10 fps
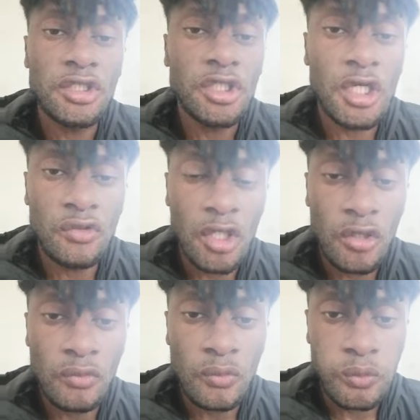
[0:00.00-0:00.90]
you go
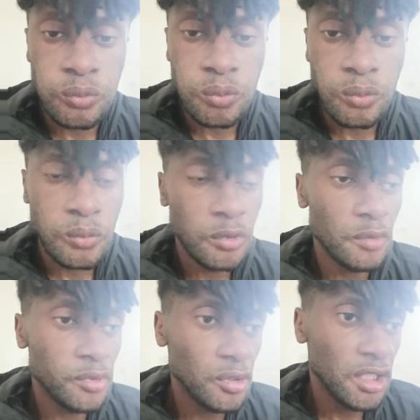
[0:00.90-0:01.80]
home,
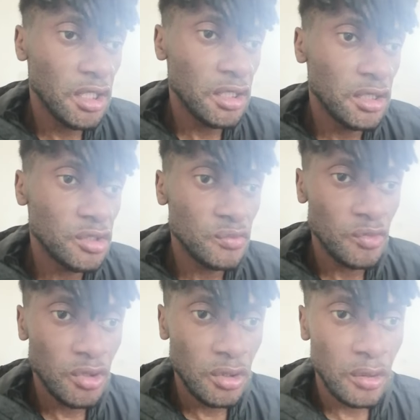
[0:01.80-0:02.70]
you plug it in, it
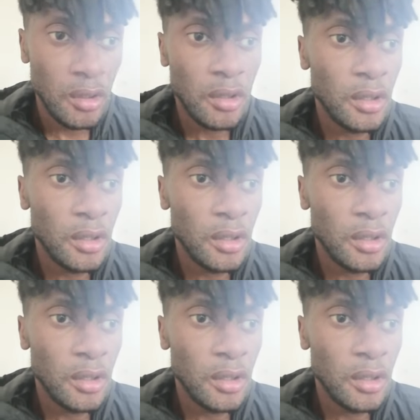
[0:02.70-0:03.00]
doesn't work,